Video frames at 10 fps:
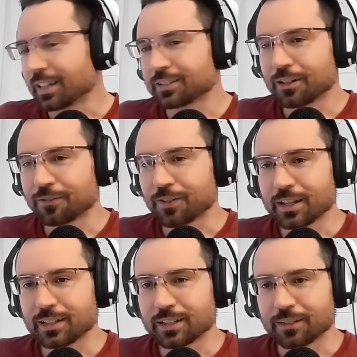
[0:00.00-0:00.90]
That's all
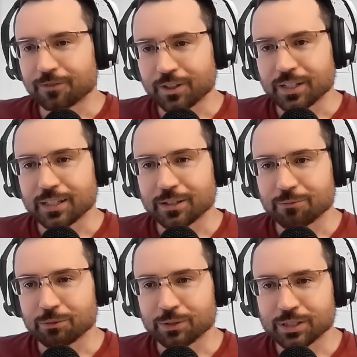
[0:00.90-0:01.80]
fine and funny
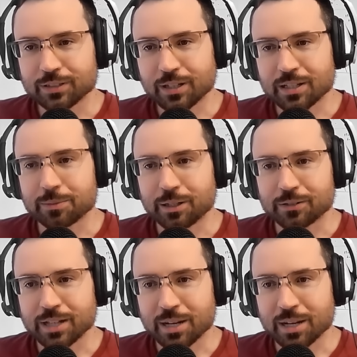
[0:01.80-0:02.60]
when we're just talking about